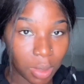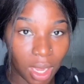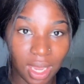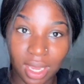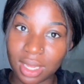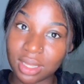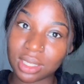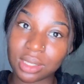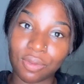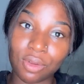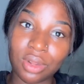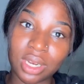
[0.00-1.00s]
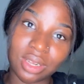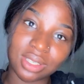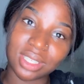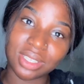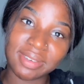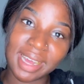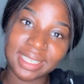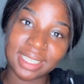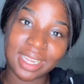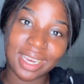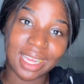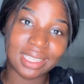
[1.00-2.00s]
eating this food, and I'll see you guys in
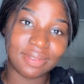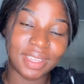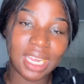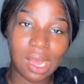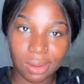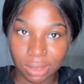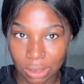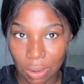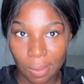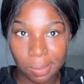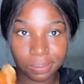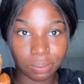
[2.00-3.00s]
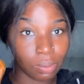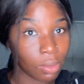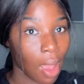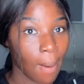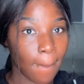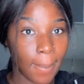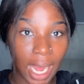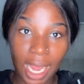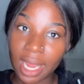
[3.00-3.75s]
the next video. So bye